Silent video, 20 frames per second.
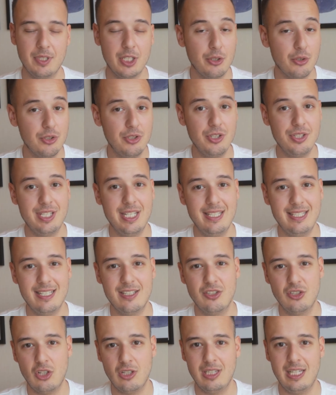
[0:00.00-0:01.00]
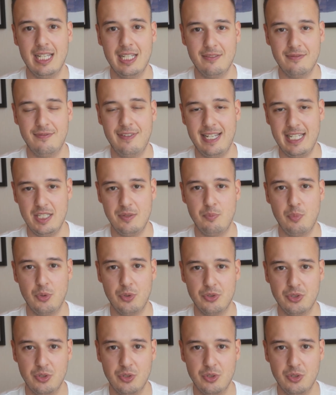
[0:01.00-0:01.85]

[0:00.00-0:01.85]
The good news is it's not like Facebook.